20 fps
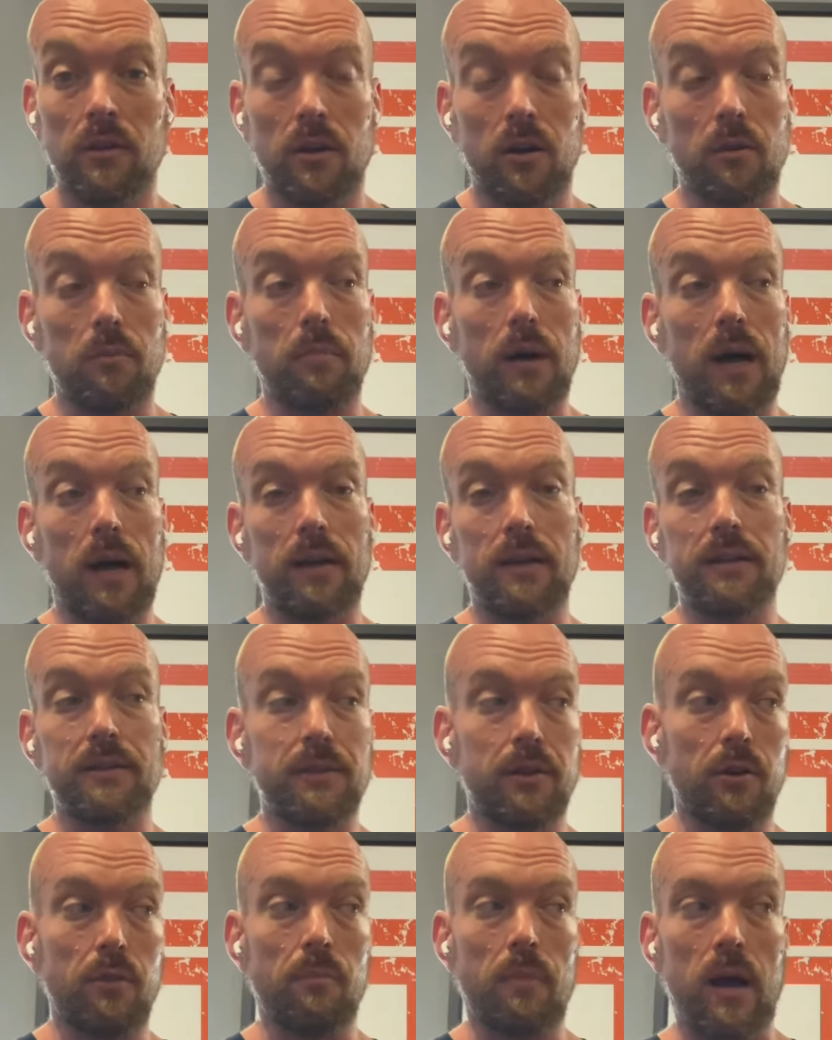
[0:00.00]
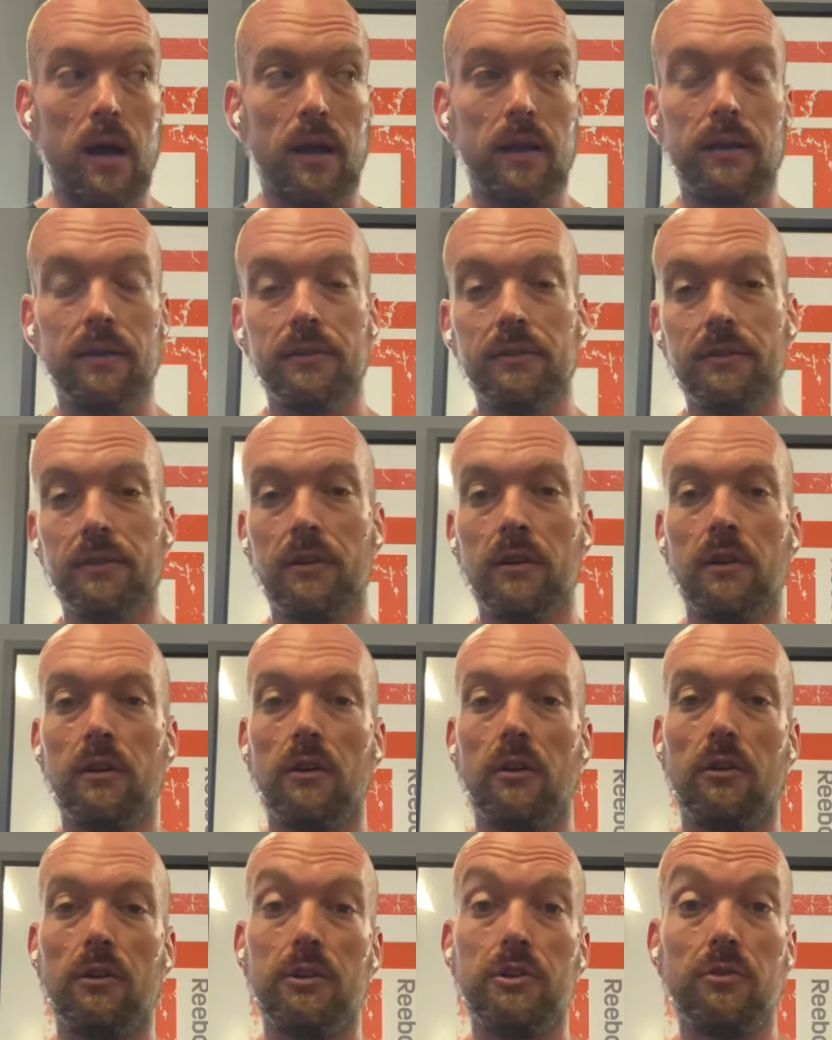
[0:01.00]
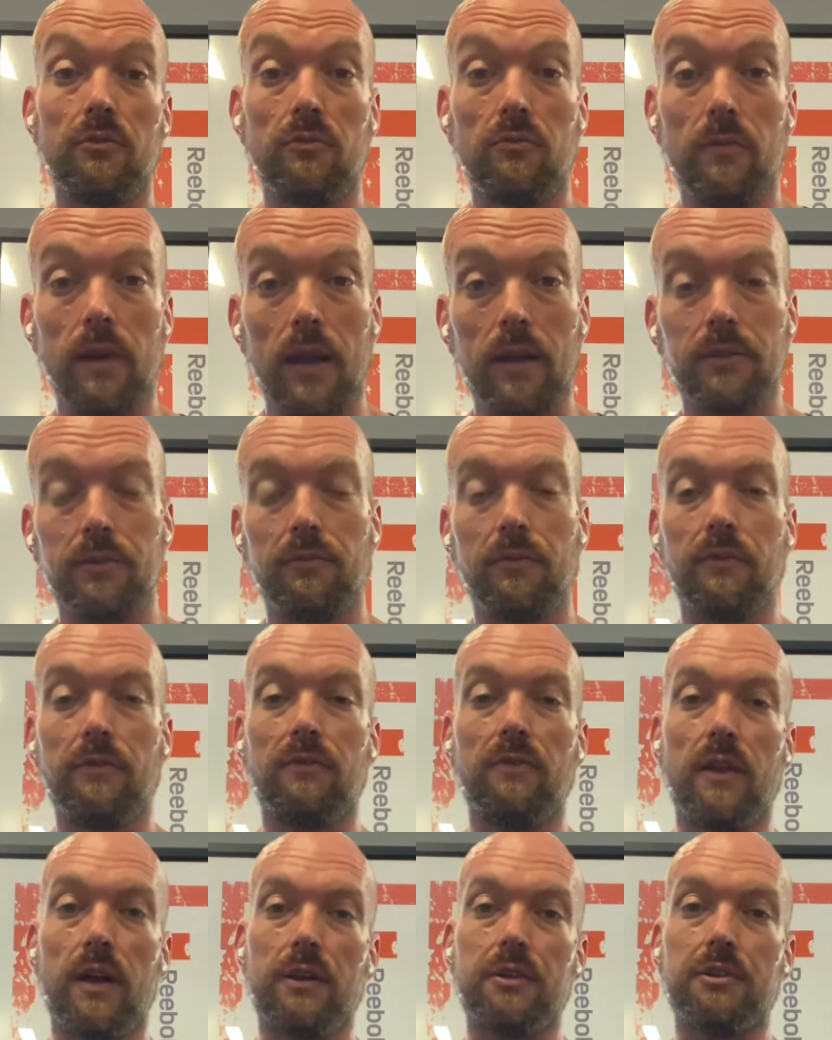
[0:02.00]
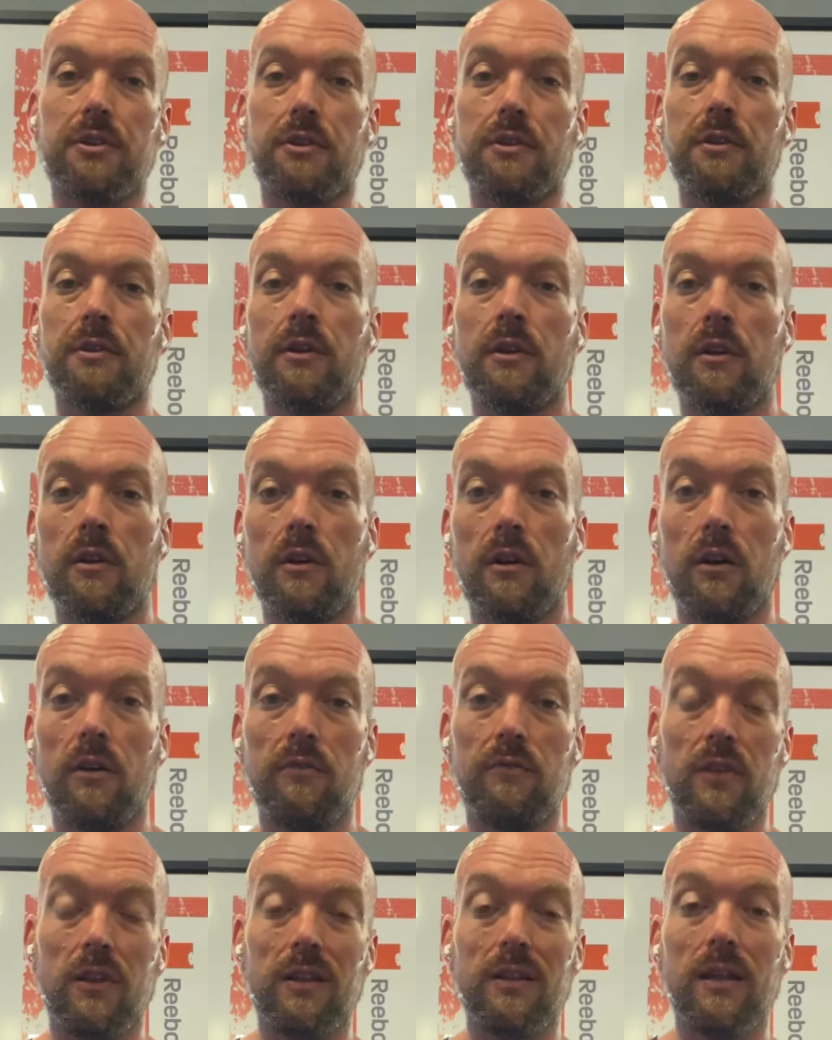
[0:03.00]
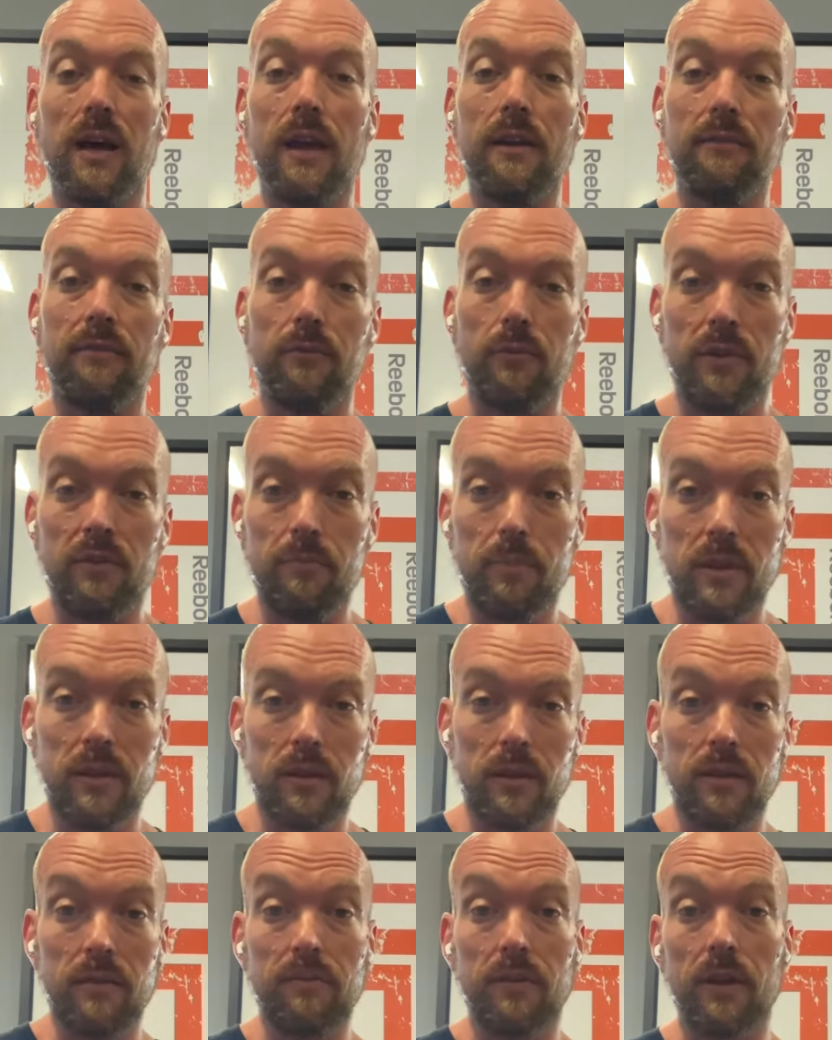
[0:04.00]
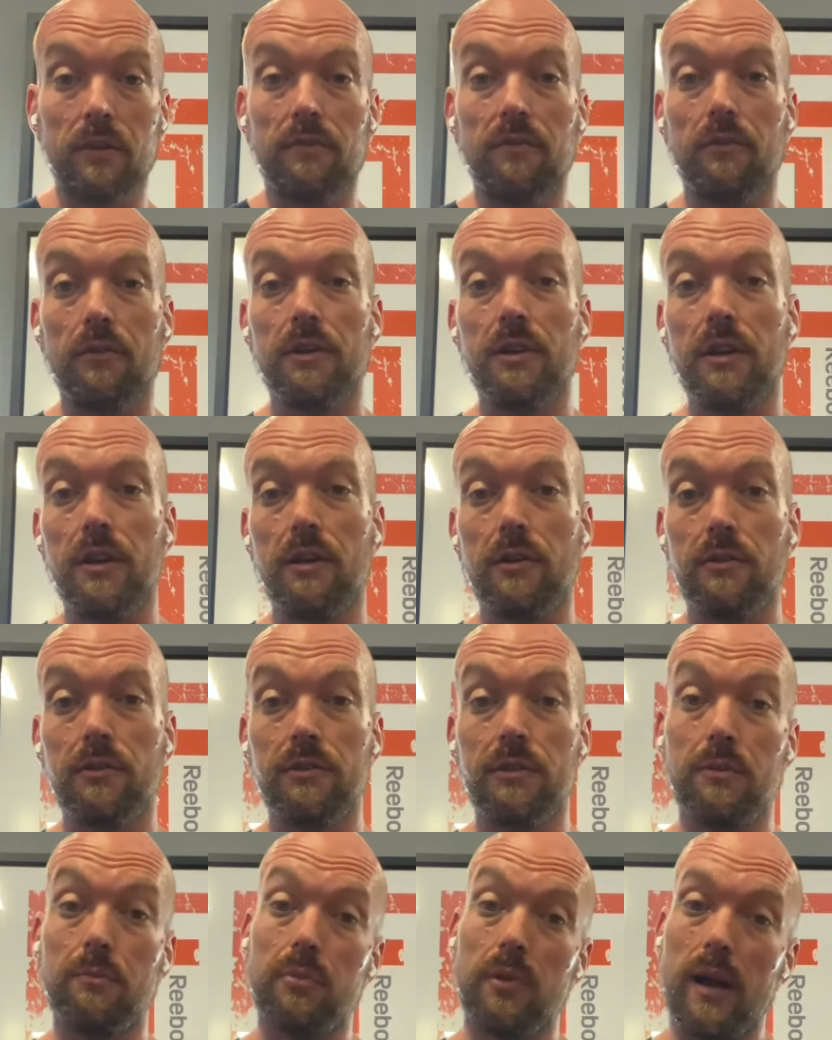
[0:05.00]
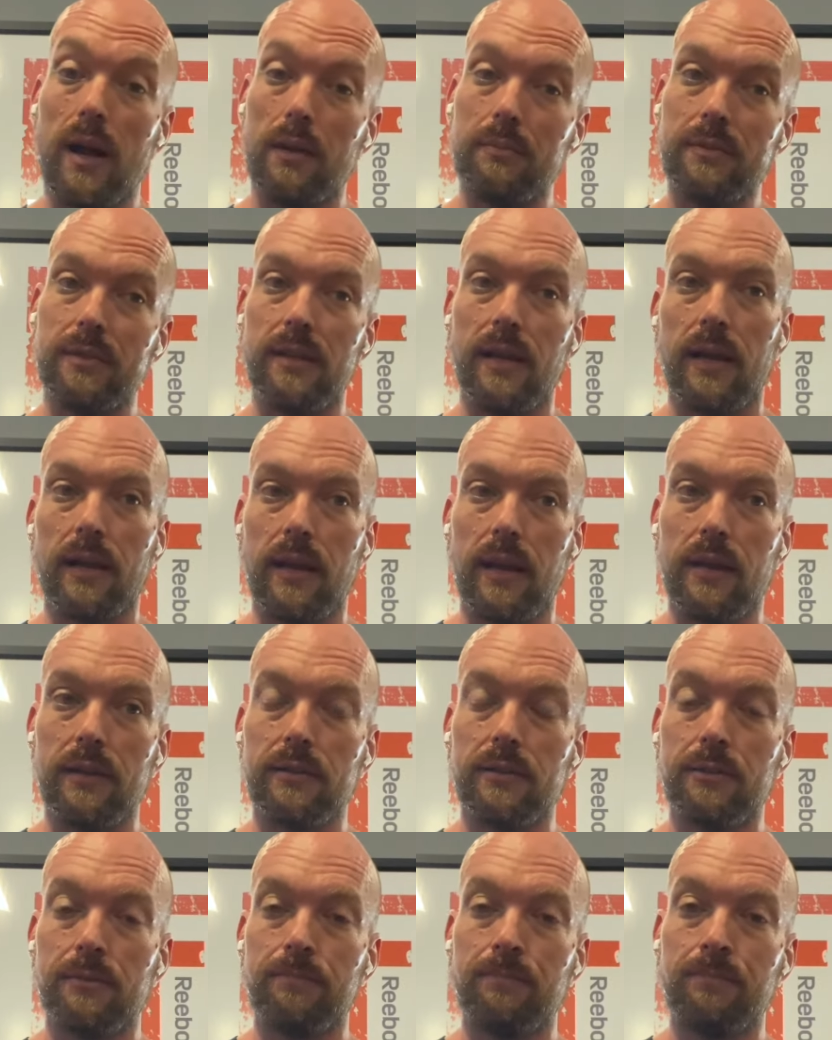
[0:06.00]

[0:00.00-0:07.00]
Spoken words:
our bodies and our minds are a direct reflection of the life we've been living for years and perhaps decades.